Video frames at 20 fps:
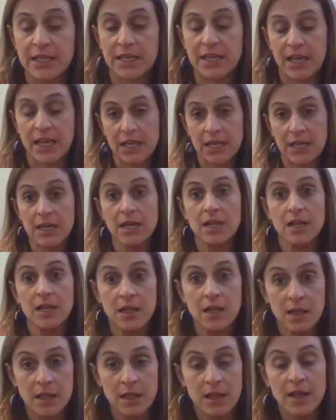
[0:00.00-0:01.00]
in GATE?
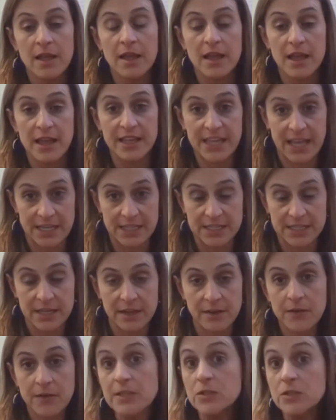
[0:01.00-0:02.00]
Yes,
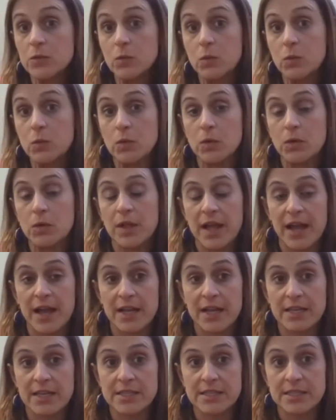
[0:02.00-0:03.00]
every school
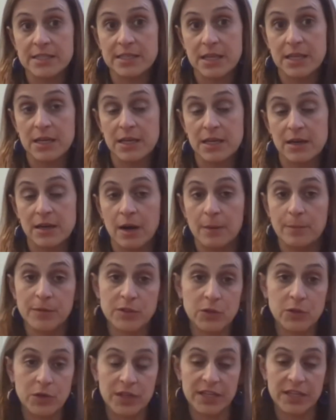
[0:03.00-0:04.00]
has the
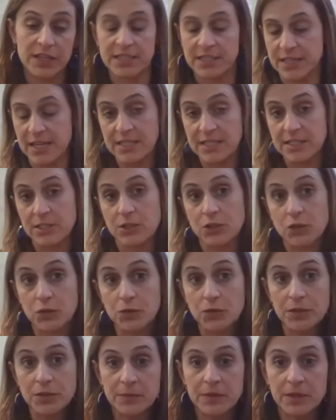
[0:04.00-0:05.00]
opportunity to test their
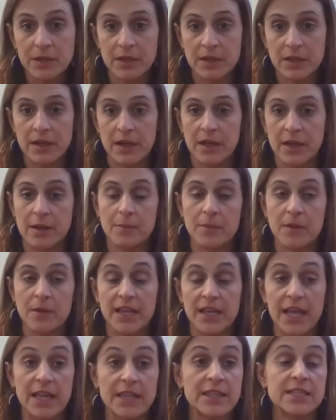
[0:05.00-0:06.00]
children.
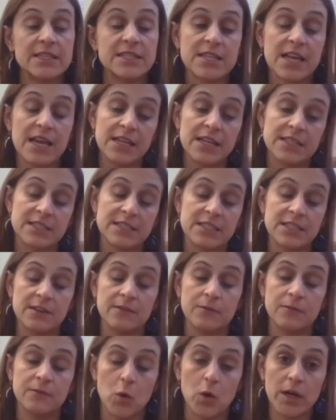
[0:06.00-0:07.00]
Again, the test
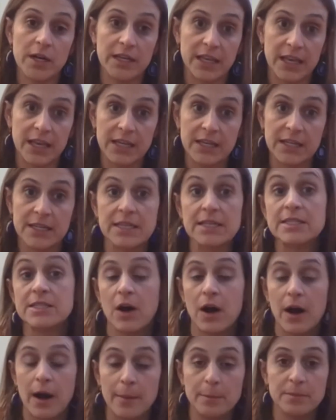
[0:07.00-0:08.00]
for GATE
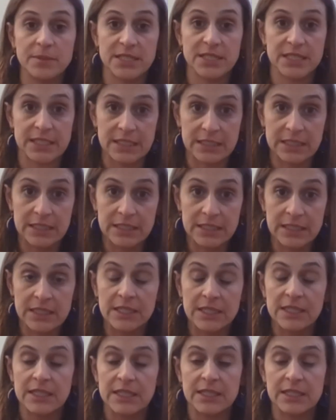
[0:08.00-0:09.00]
is opt-in.
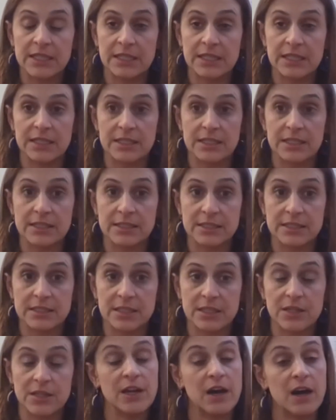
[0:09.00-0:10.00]
It is
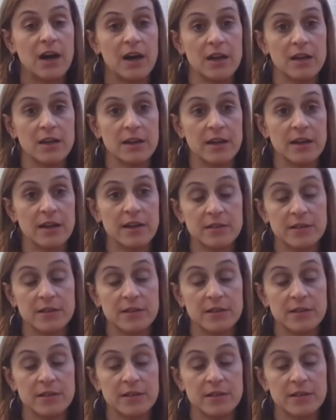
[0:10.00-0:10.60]
not,